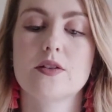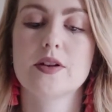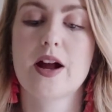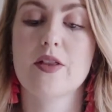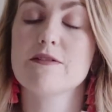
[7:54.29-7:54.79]

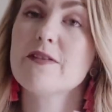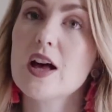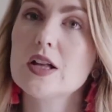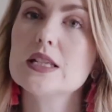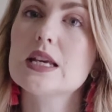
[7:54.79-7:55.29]
how they
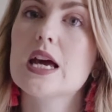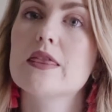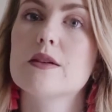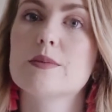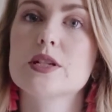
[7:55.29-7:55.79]
felt and
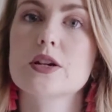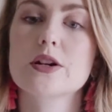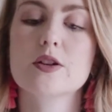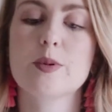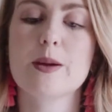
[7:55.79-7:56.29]
the
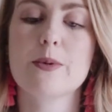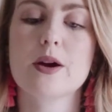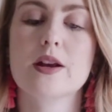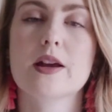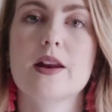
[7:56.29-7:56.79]
material of paper
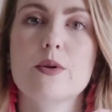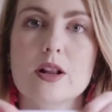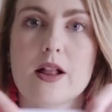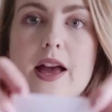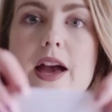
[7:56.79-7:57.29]
and kind of what it looked like.